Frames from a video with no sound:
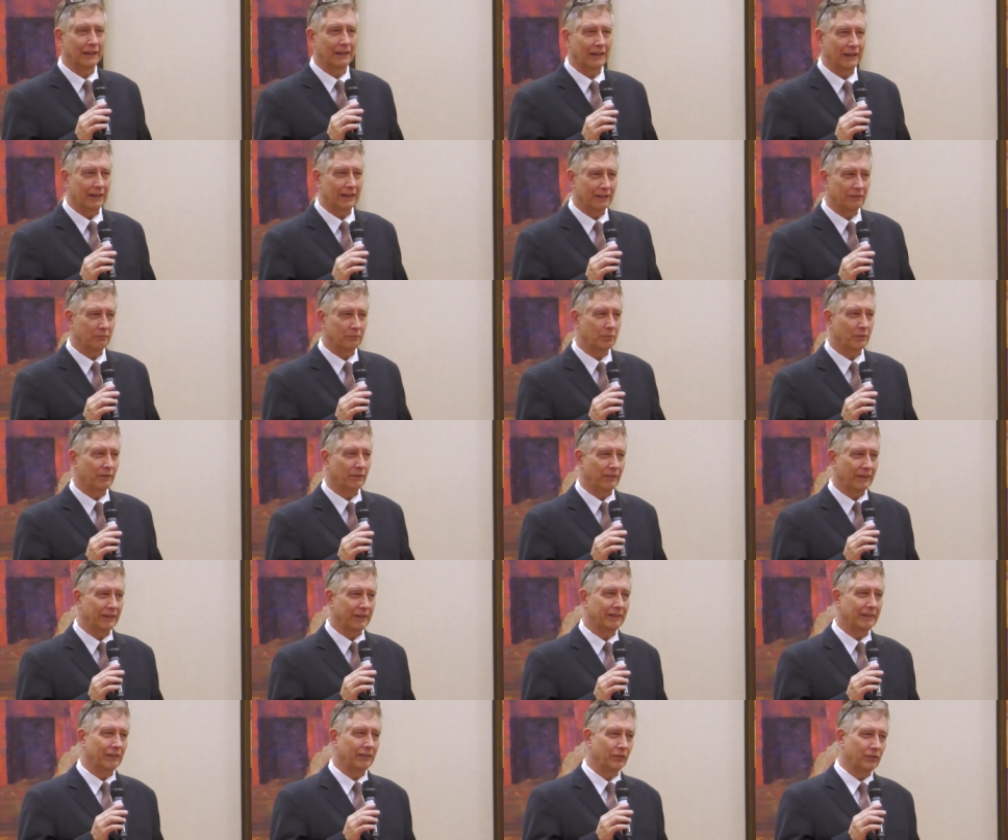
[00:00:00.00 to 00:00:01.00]
and
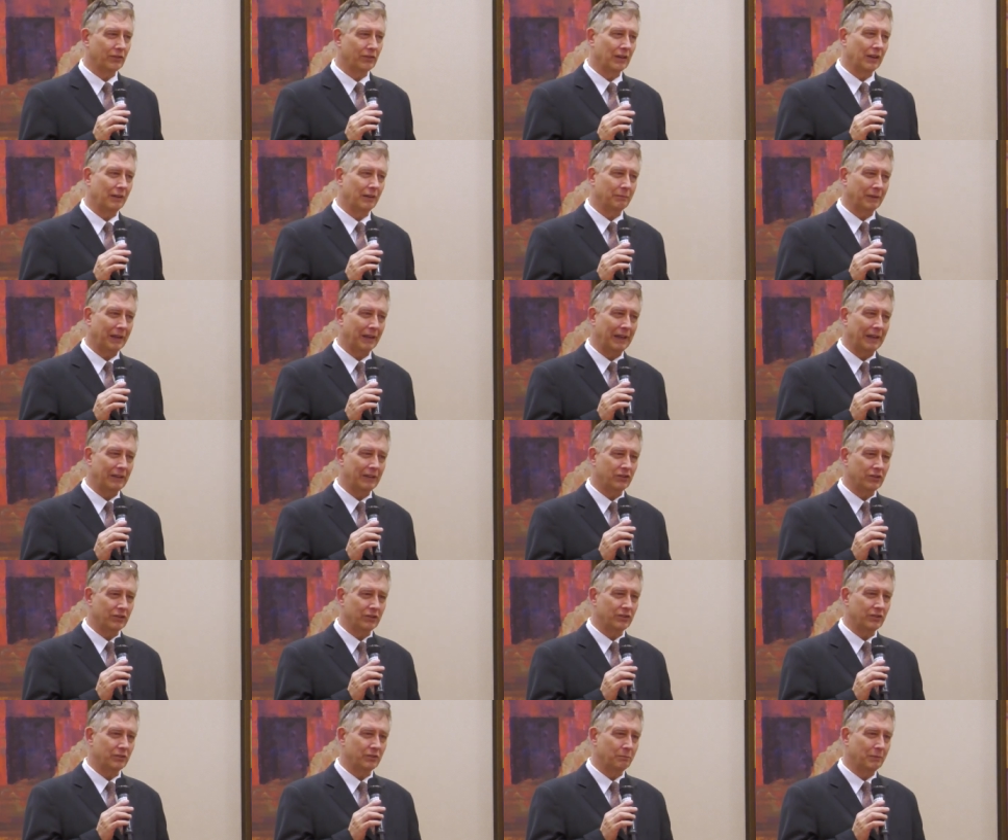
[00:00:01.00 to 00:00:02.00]
prevent those
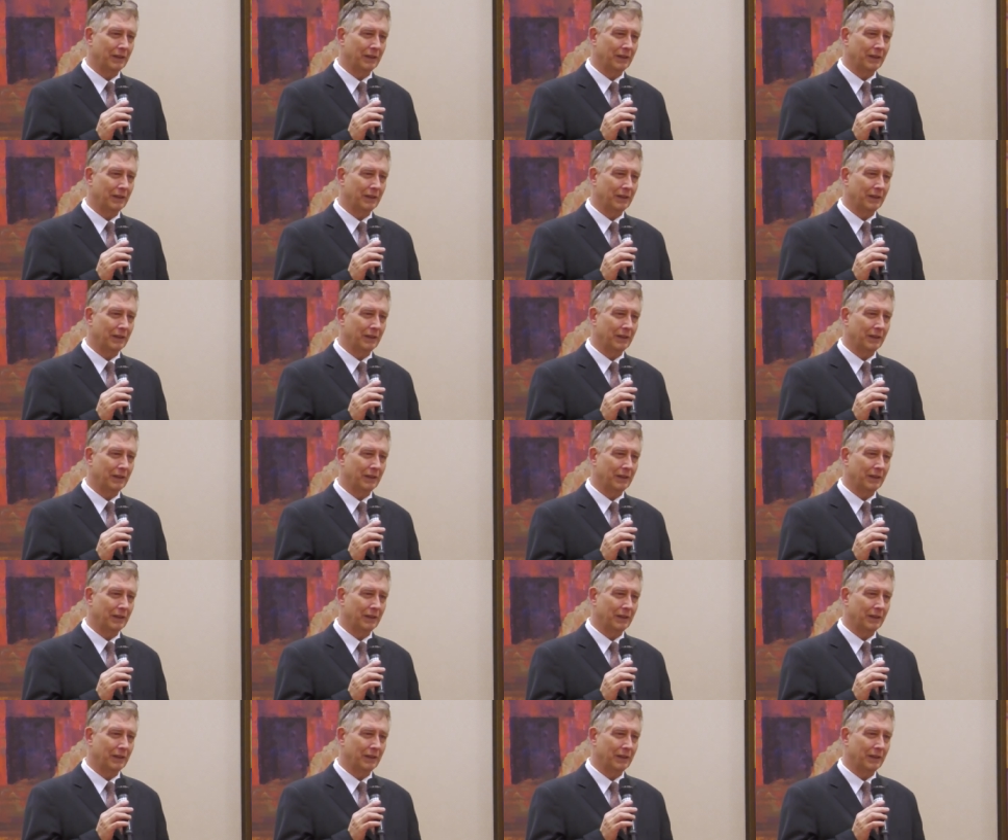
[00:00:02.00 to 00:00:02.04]
complications.